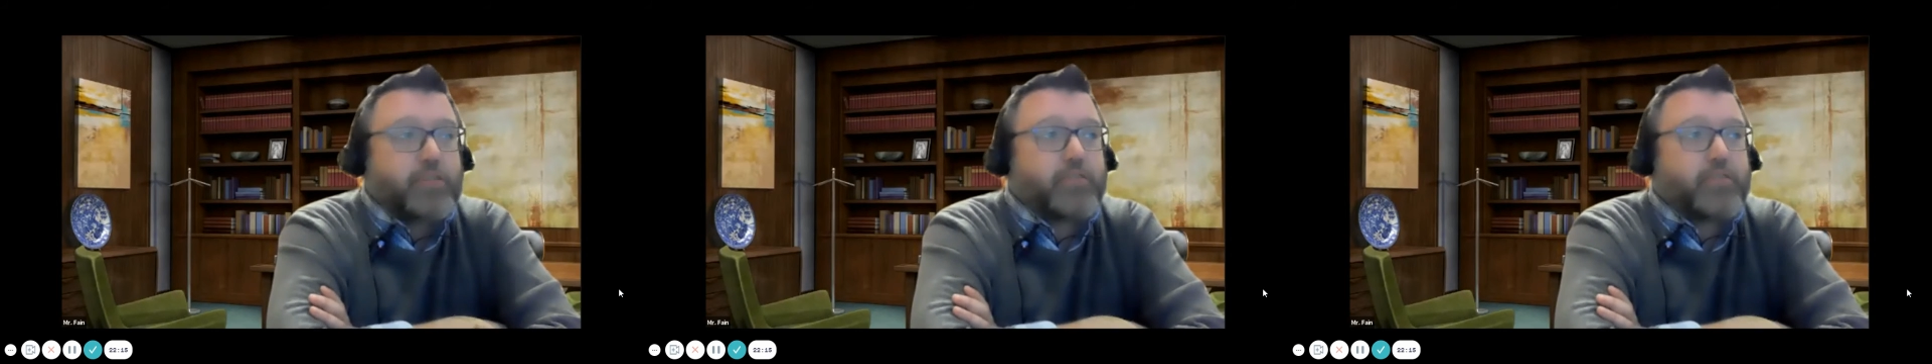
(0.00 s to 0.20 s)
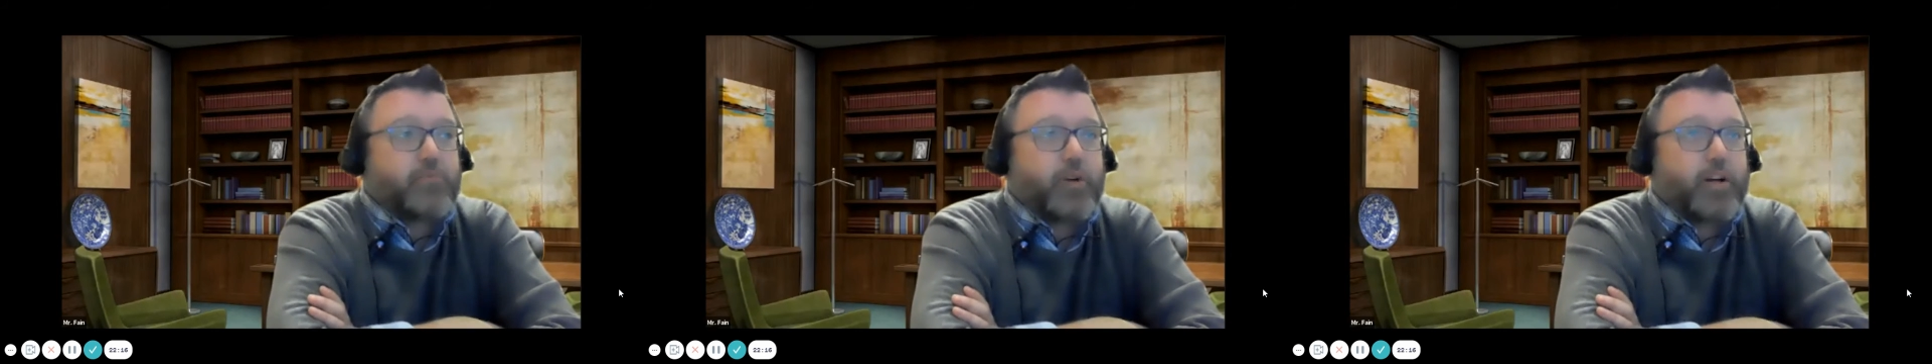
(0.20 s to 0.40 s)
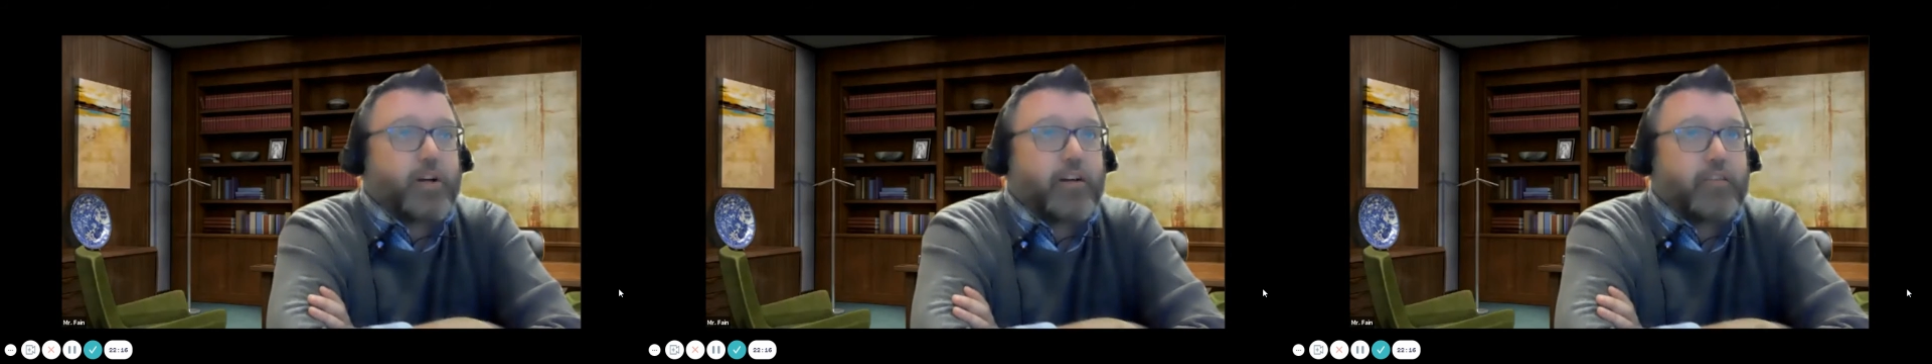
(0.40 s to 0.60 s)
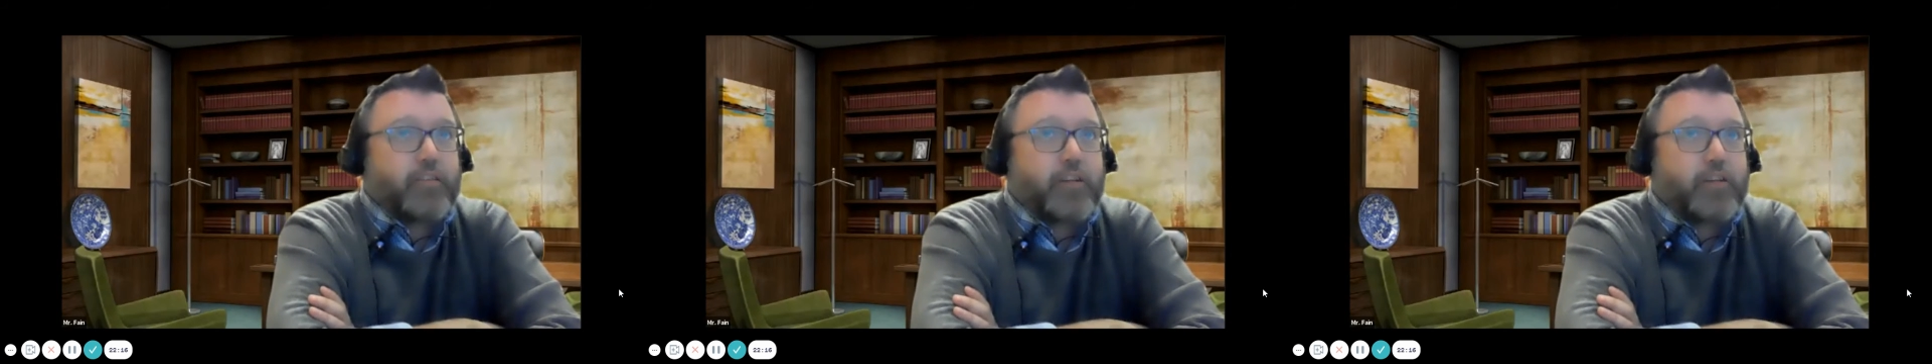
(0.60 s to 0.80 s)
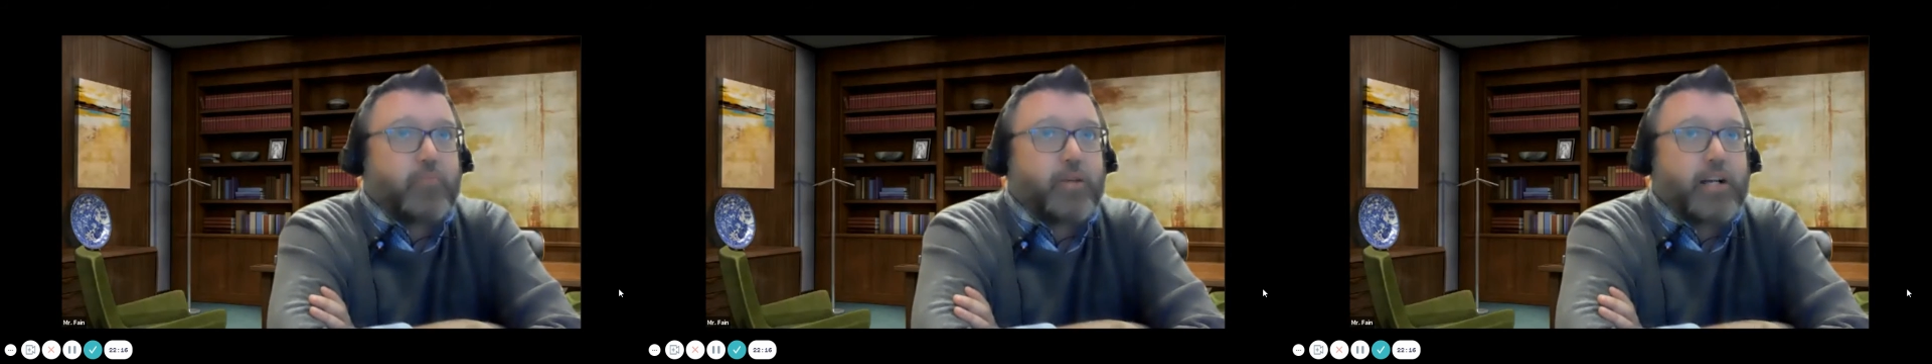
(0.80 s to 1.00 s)
this is where you
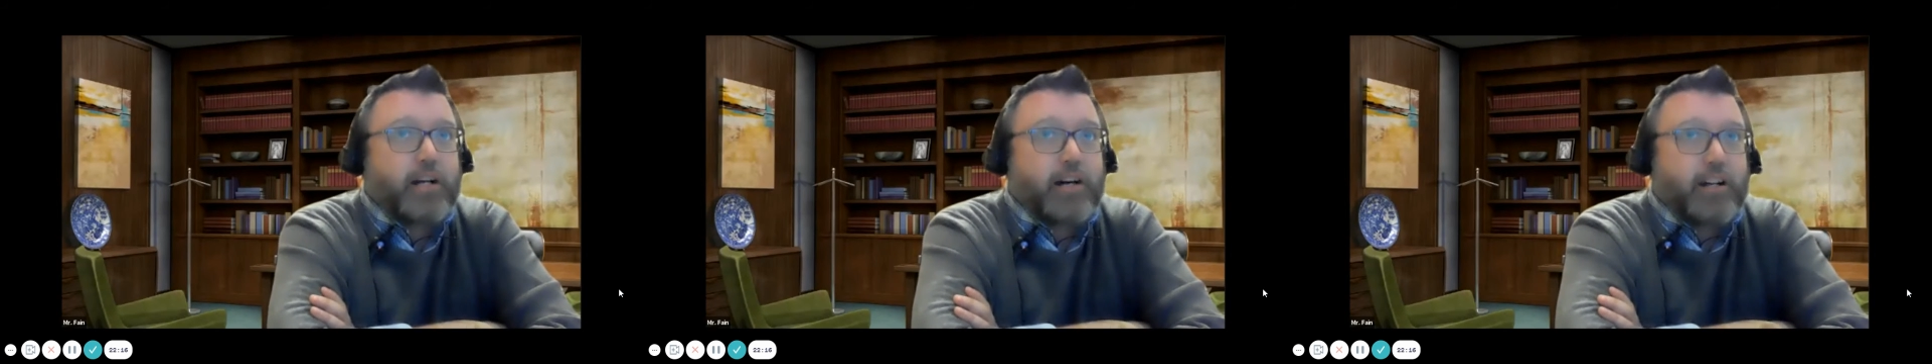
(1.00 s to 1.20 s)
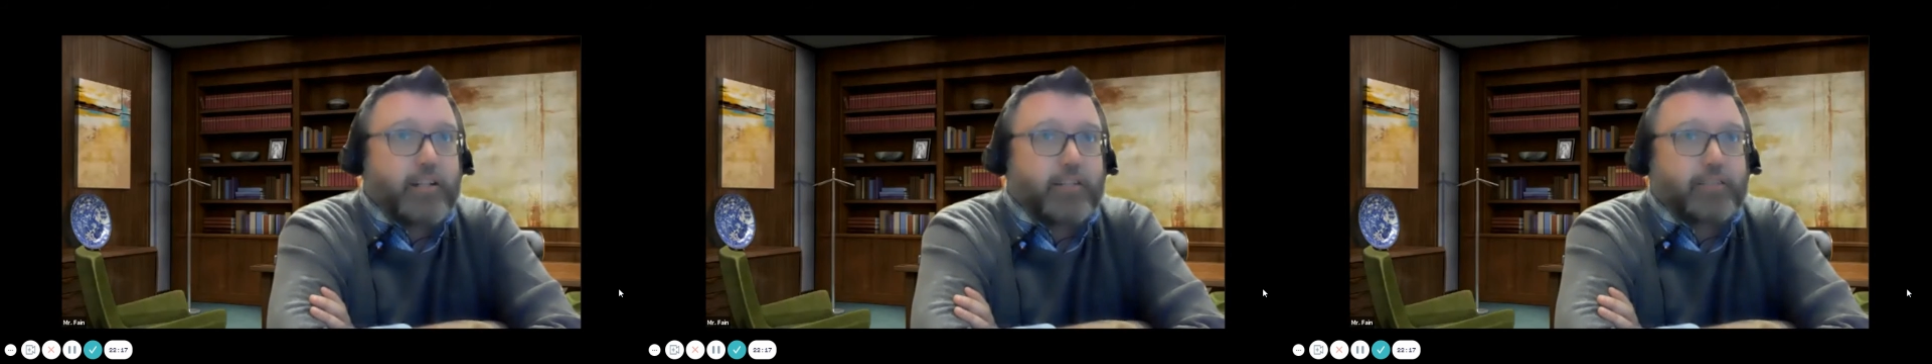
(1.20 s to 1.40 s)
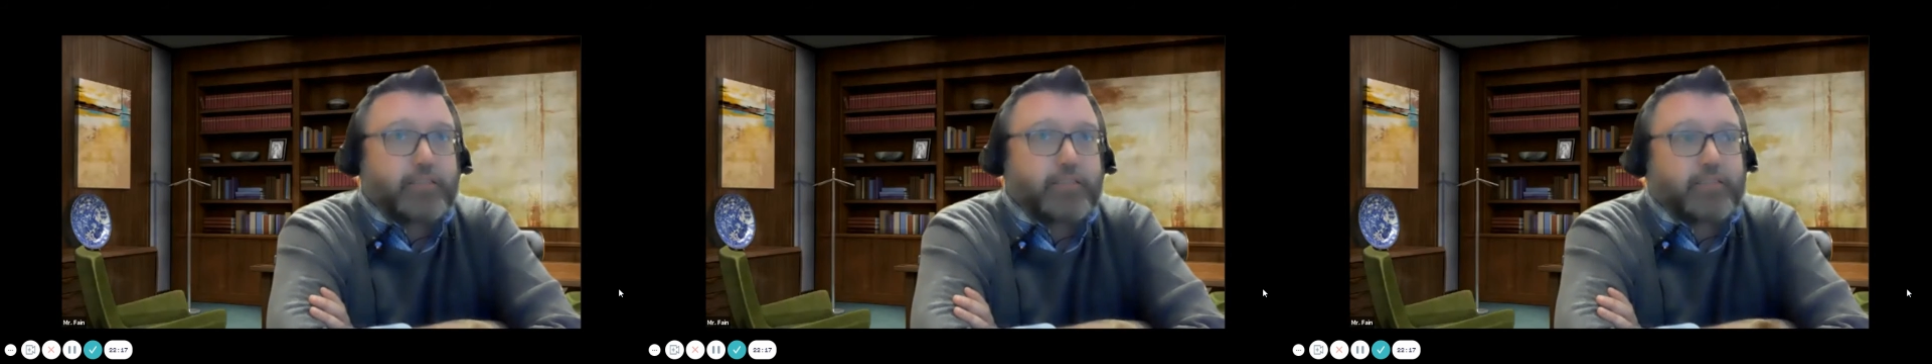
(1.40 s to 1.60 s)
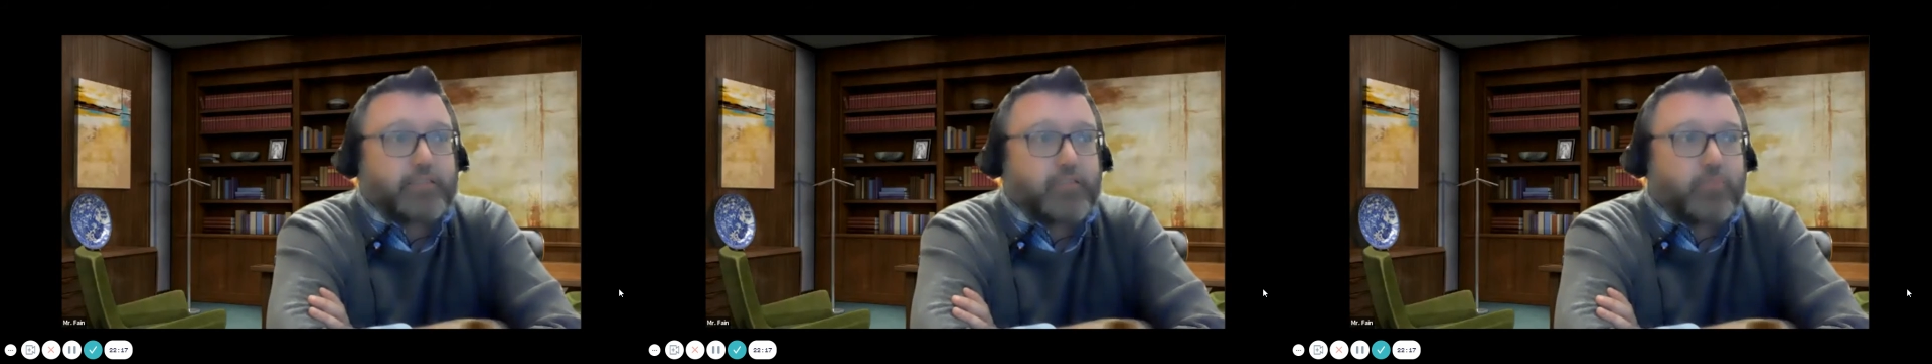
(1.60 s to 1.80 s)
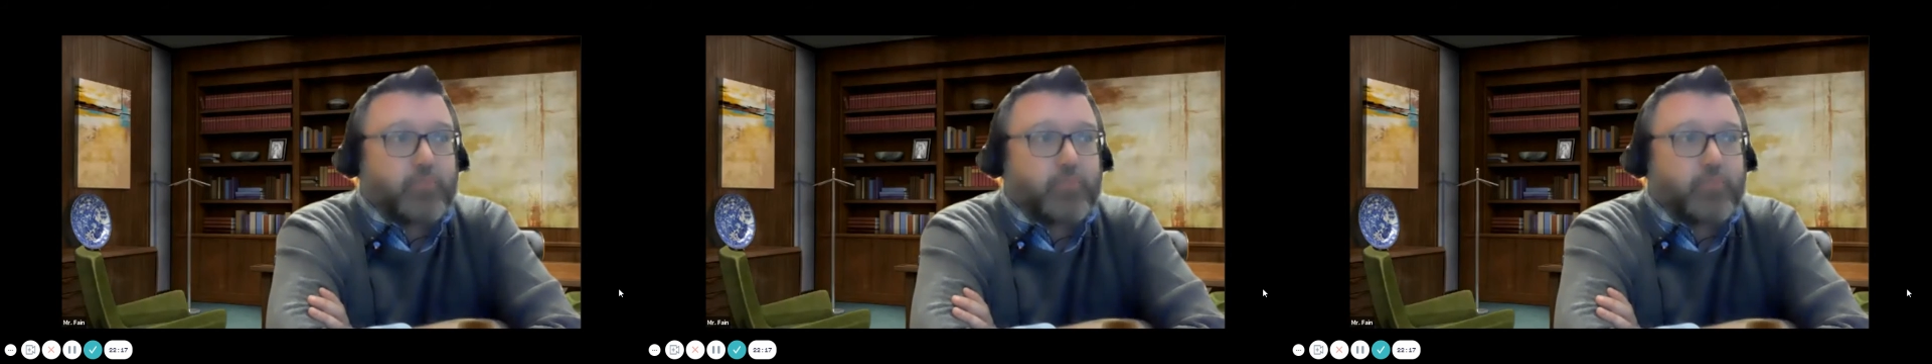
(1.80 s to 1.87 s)
need to be honest.